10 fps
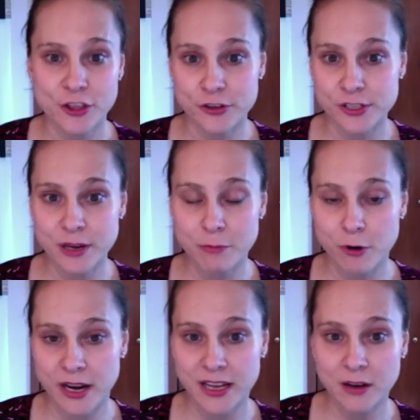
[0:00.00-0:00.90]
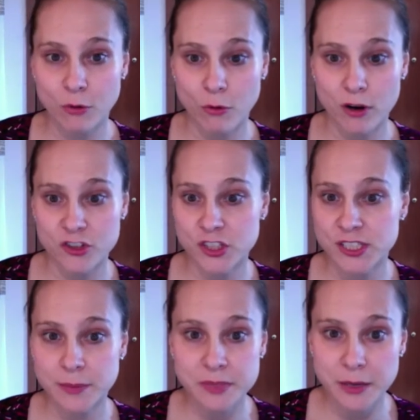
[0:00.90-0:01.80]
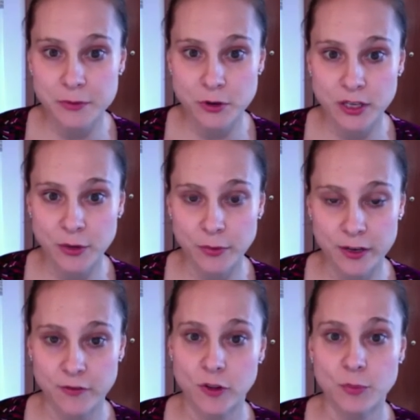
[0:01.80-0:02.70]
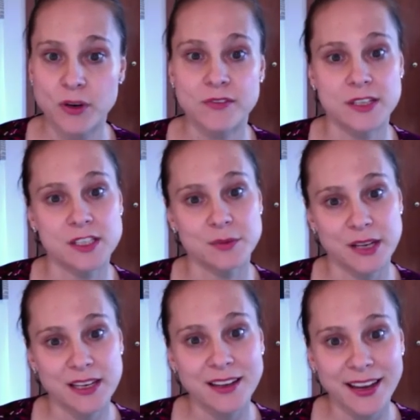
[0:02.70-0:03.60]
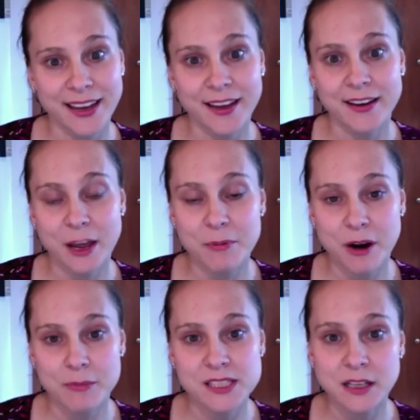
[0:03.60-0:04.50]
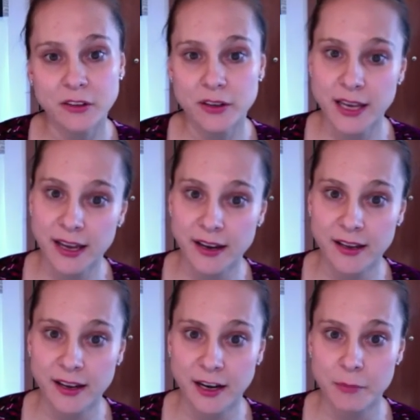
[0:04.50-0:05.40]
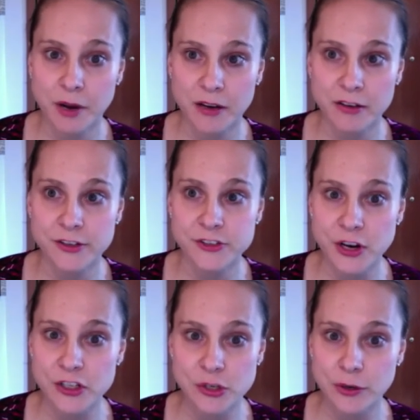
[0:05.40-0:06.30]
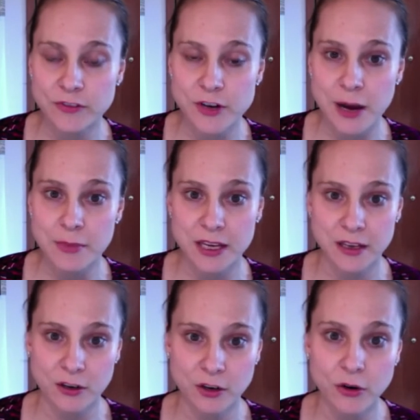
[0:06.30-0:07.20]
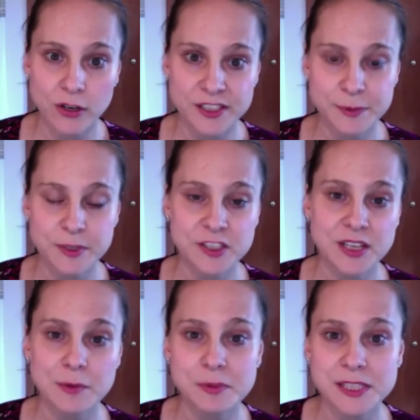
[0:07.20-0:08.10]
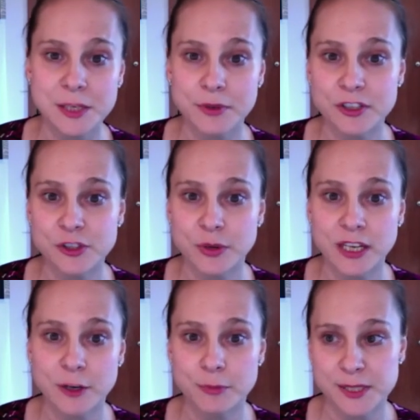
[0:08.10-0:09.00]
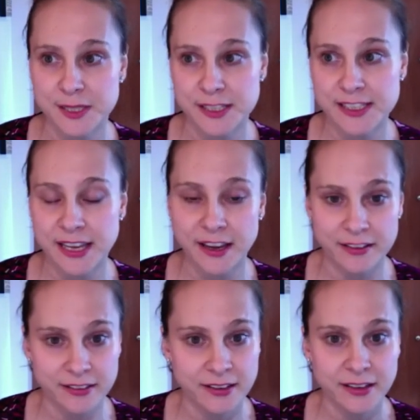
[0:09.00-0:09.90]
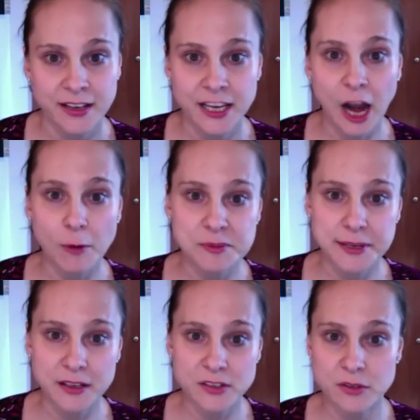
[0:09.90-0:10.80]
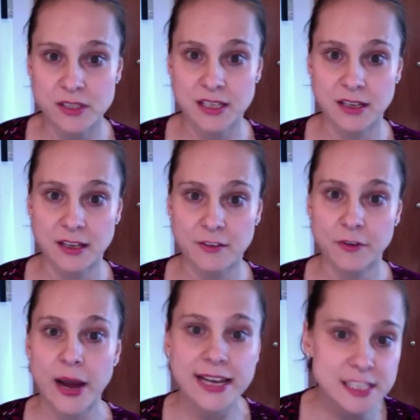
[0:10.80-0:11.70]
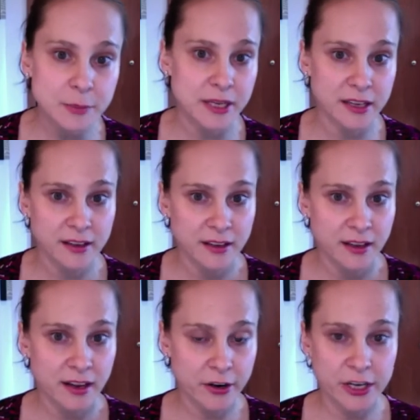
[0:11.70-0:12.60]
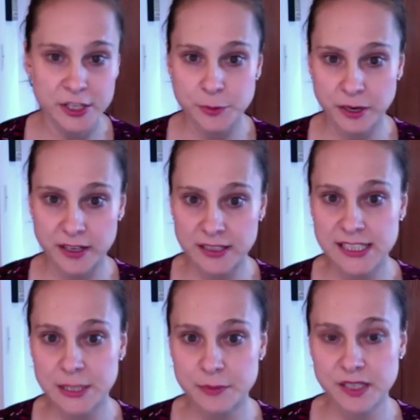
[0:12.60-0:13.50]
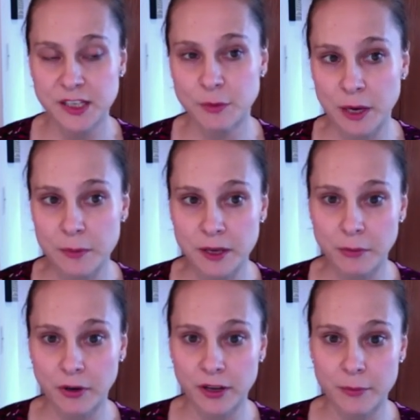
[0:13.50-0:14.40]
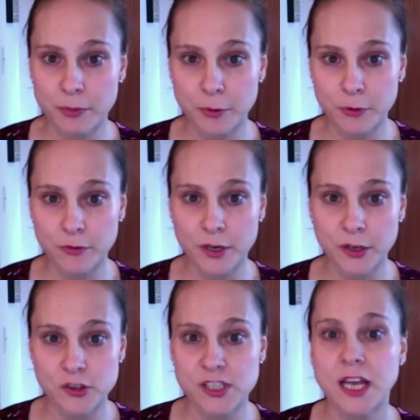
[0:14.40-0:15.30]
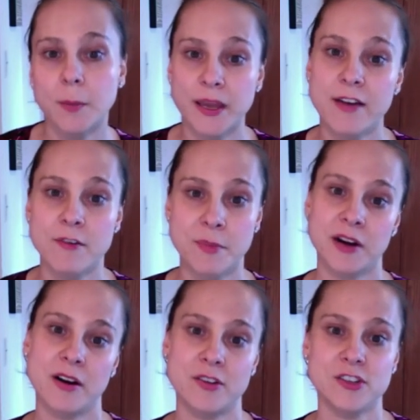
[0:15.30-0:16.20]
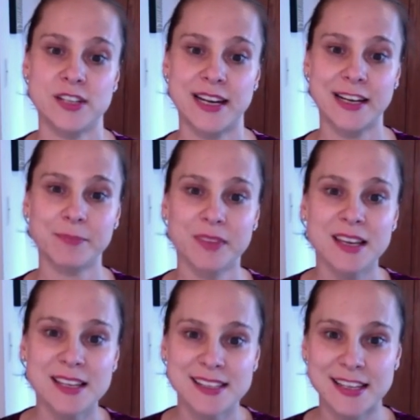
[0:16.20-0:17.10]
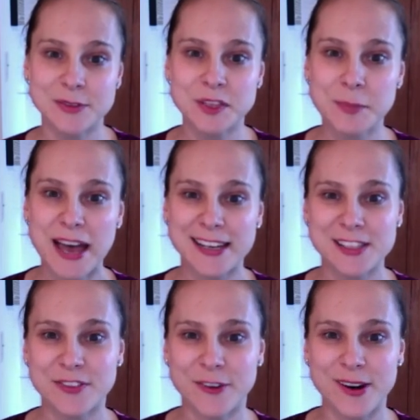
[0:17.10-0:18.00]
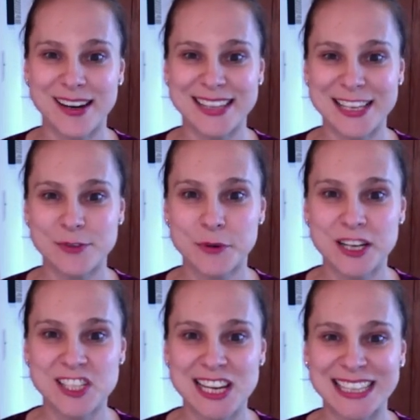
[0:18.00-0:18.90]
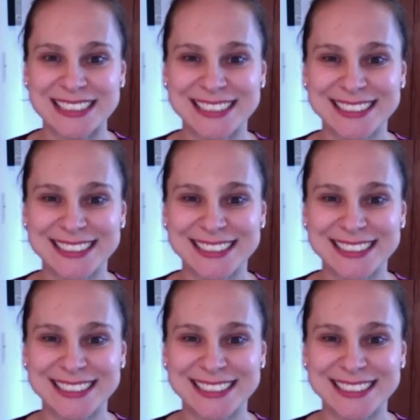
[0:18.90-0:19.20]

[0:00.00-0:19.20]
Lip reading: Thursday morning or just sometime during the week for the previous week. And I promise I'll look at it, and I'm not going to judge you if you're not making your goals, but just help me see what you're doing in your business. And it helps me also see, if you ask me areas where it seems like you might be able to improve, it'll just help me have a better understanding. So that's what the BAT is for. Thanks for watching.